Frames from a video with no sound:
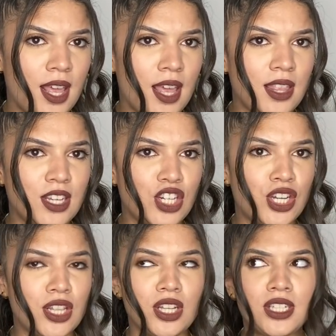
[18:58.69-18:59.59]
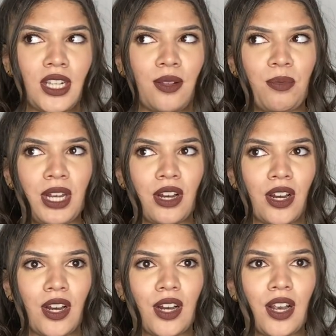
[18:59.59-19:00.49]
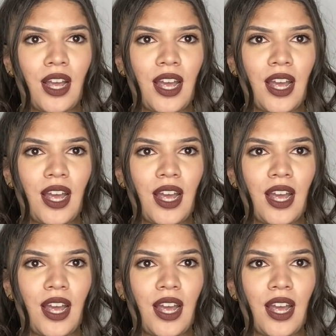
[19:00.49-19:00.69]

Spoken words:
and then she looks in the mirror.